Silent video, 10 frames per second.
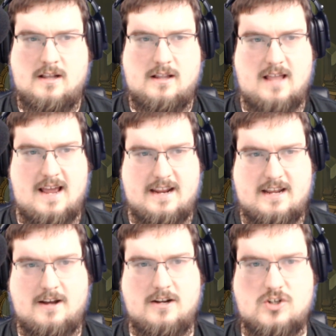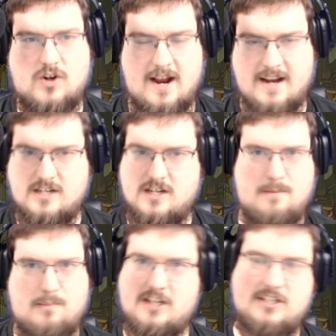like trying
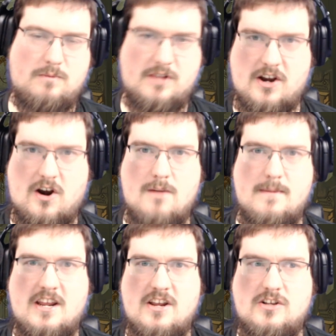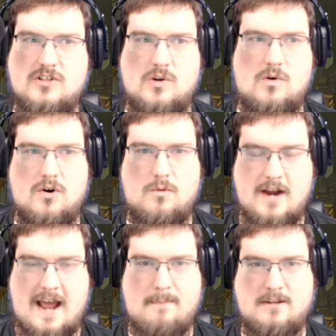to place him within armies, or
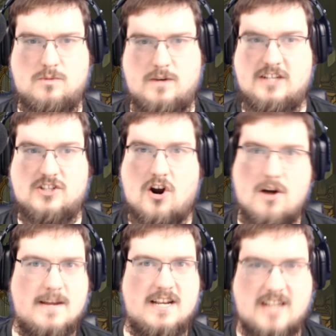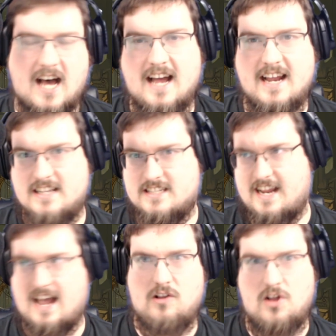what happens when his army dies,
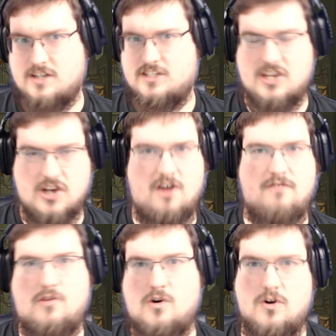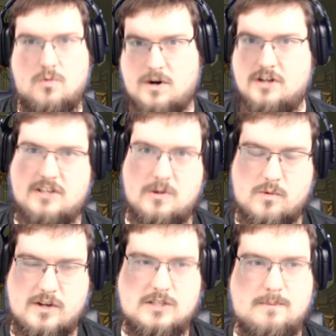like how long is he gone for, where does he
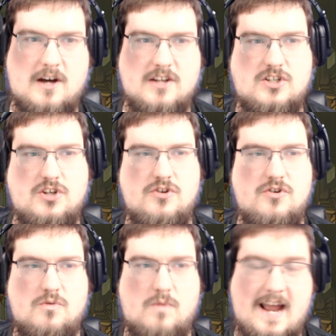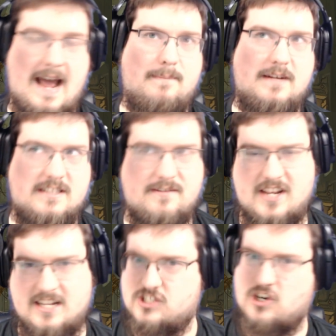respawn to, what happens if
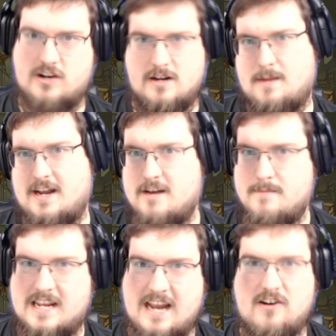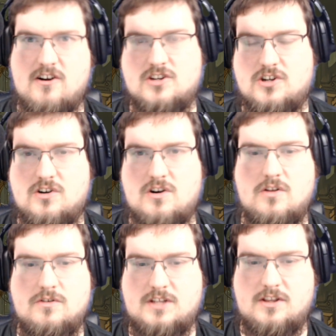he gets targeted by an enemy character,
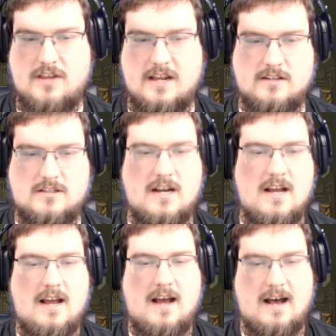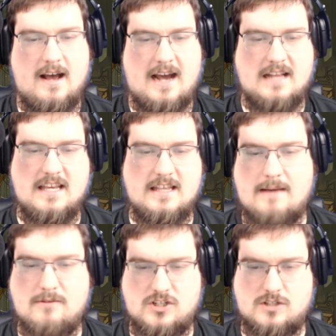all those other things. I think
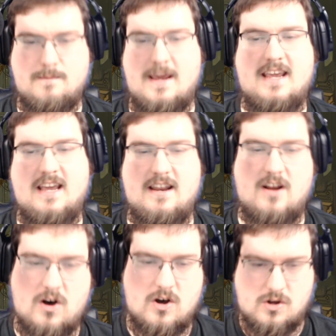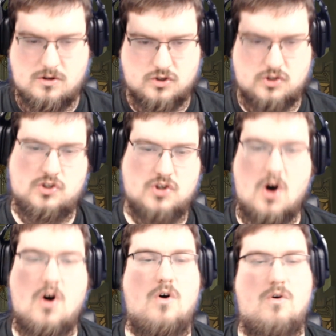that would just make it all
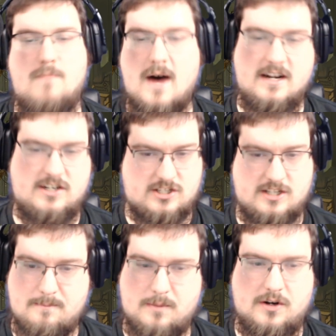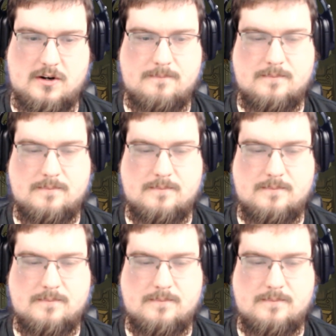so much simpler.